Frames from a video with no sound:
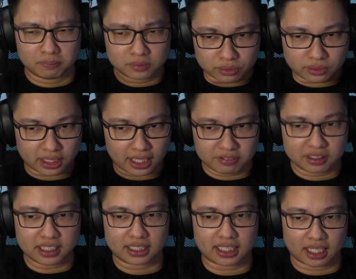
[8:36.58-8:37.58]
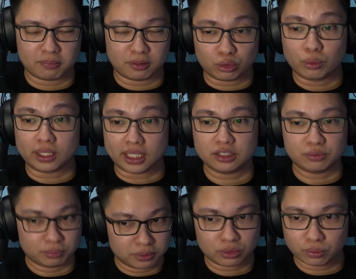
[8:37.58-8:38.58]
So everything that can be tokenized will
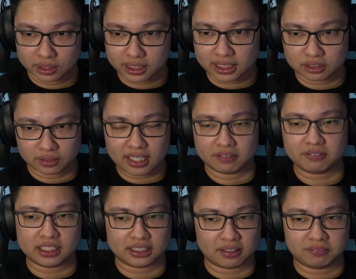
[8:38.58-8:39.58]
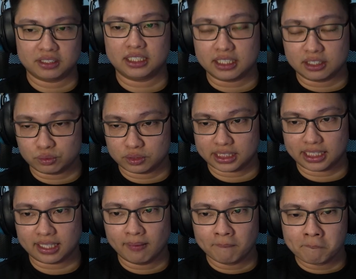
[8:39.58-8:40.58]
be tokenized. So NFT is definitely here to stay.
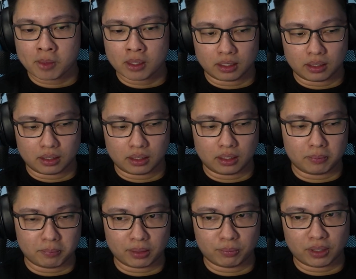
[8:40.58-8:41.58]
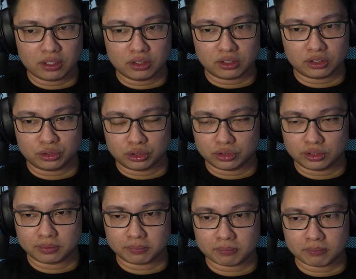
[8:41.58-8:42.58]
But whether or not you should,
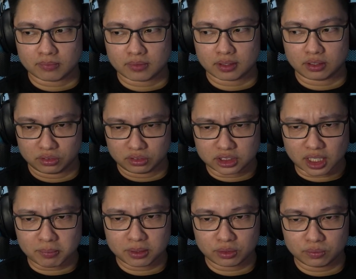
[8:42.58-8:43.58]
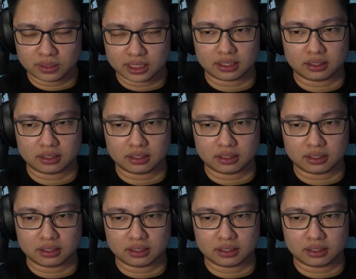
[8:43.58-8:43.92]
you know, jump into it,